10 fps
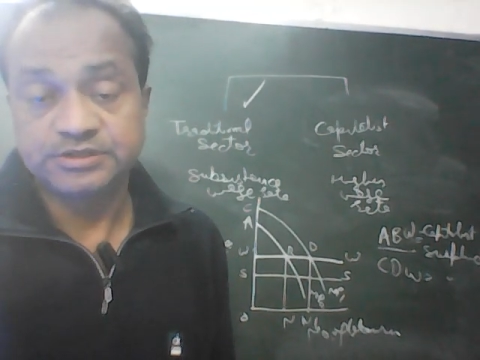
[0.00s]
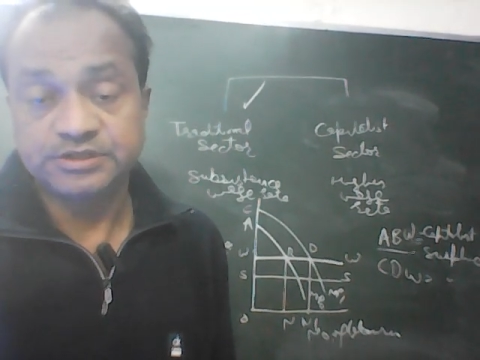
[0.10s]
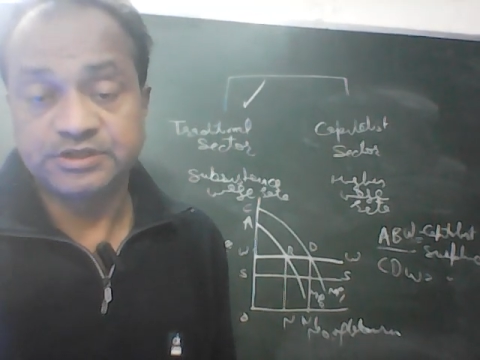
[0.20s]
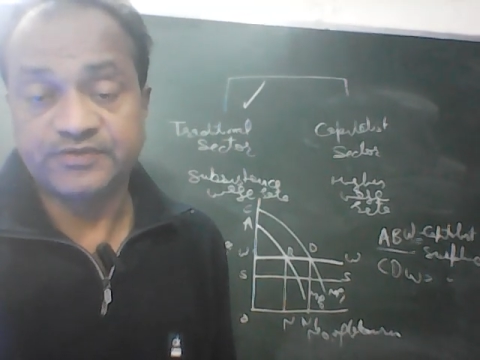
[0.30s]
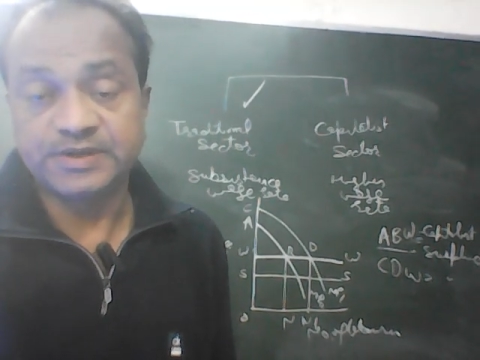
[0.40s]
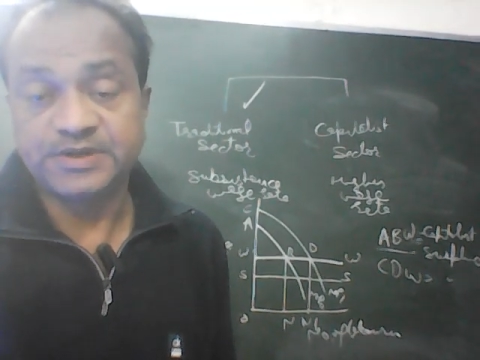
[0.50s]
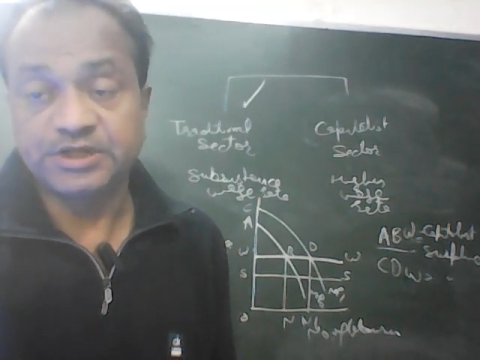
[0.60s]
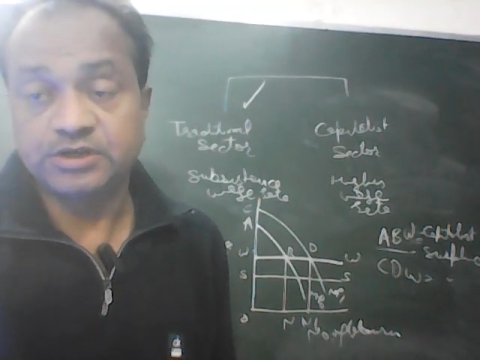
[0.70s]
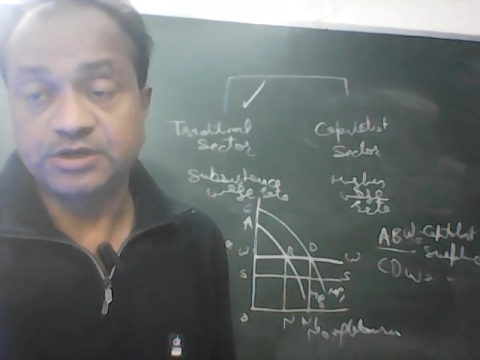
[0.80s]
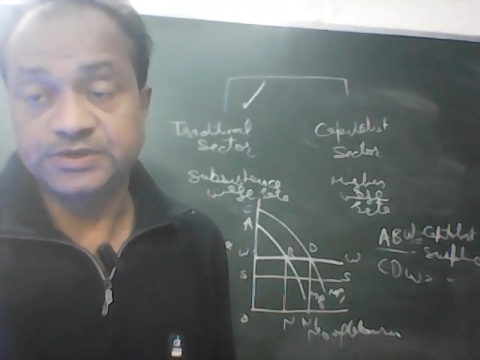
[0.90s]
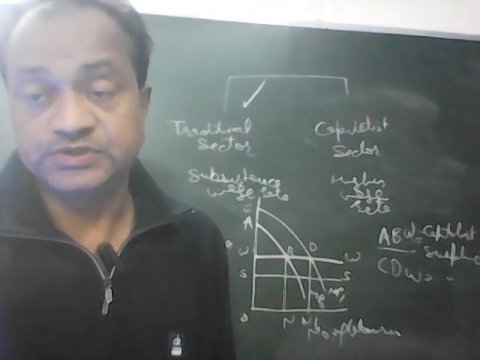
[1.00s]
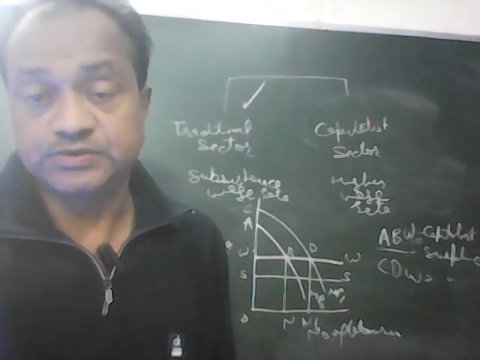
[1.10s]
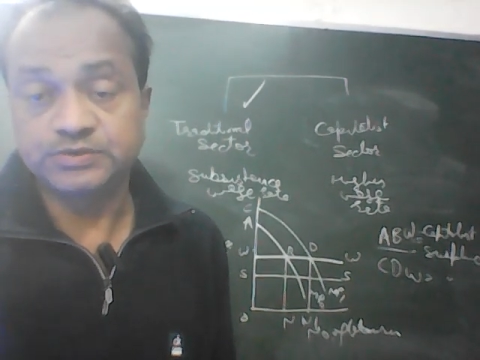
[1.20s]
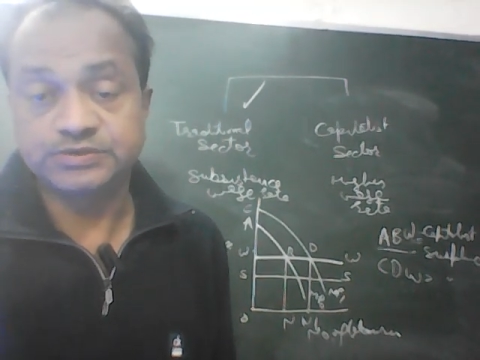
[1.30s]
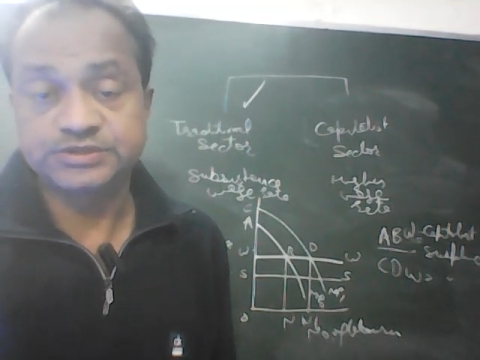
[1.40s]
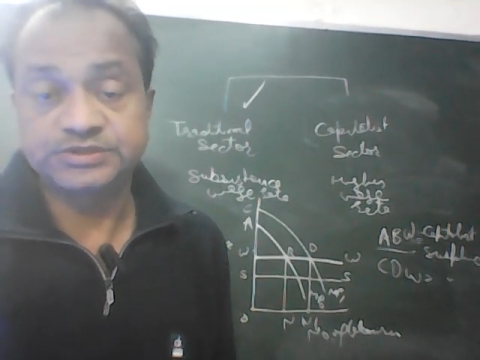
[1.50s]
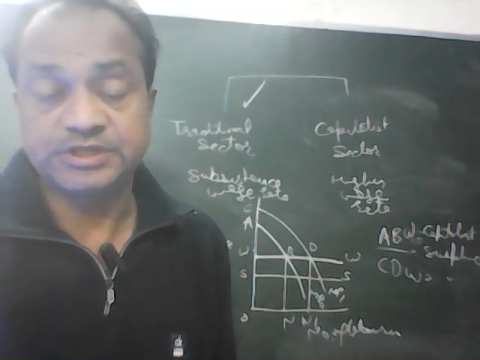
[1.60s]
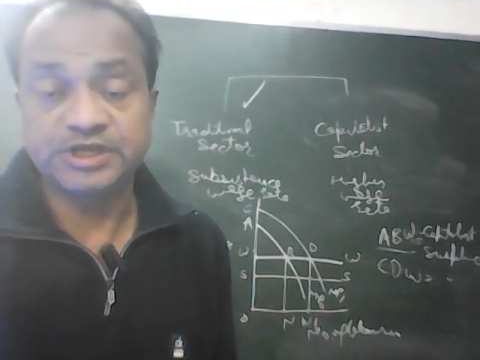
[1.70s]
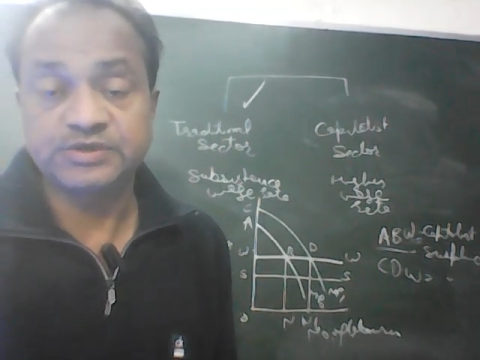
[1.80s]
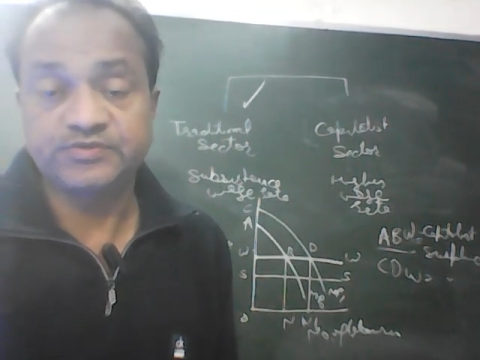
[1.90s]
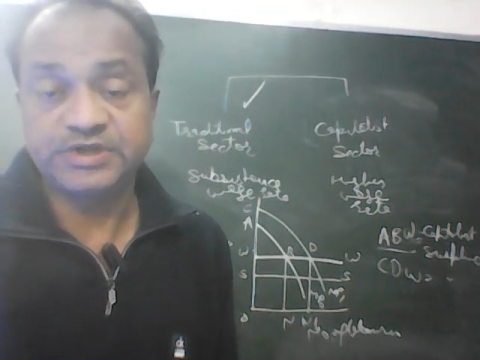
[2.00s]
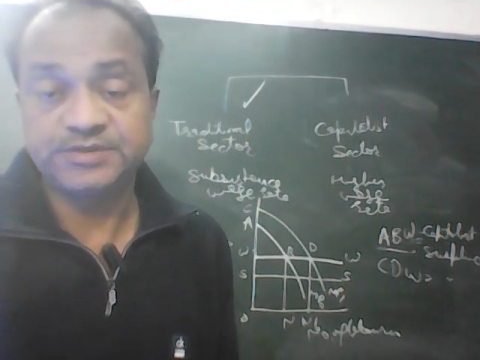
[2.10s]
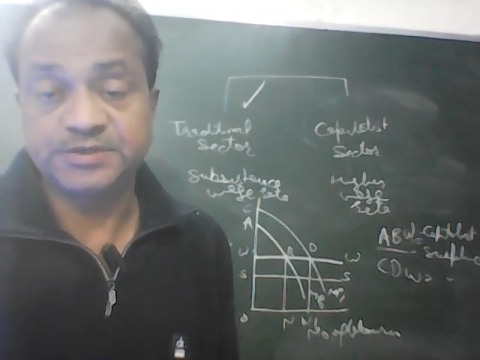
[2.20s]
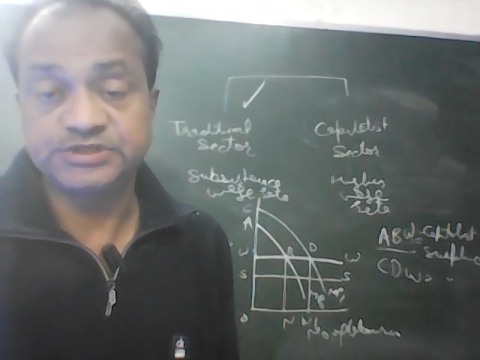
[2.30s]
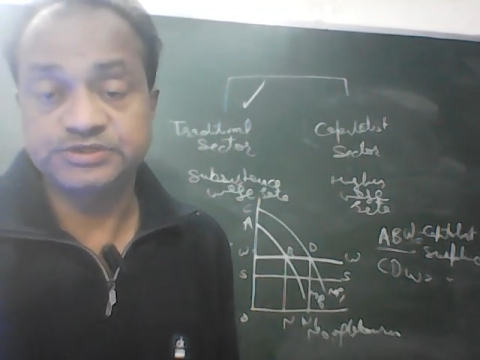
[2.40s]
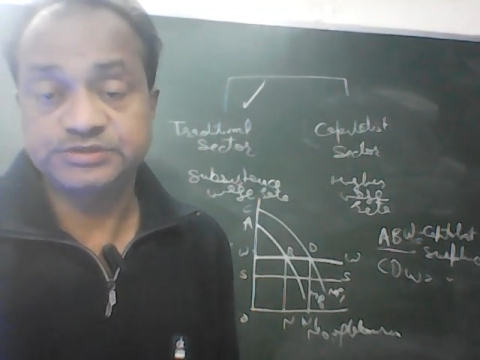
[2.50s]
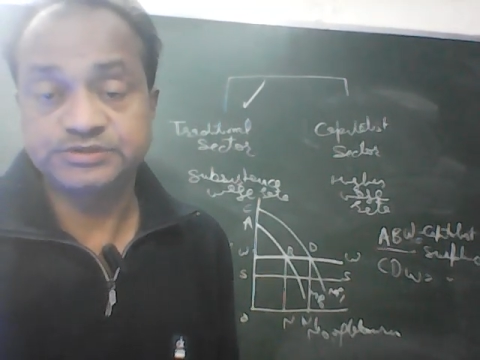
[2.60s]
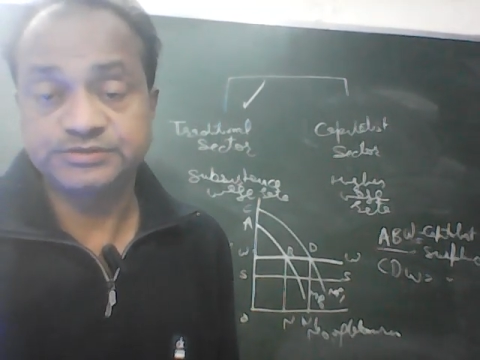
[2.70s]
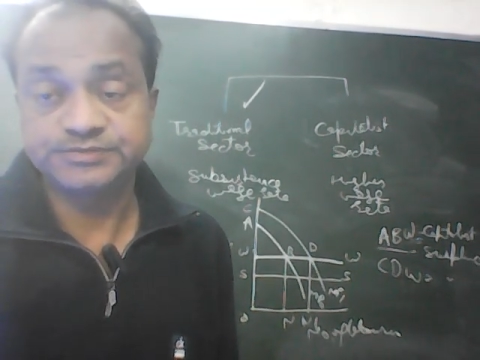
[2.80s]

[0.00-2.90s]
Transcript: development economics course. Thank you very much.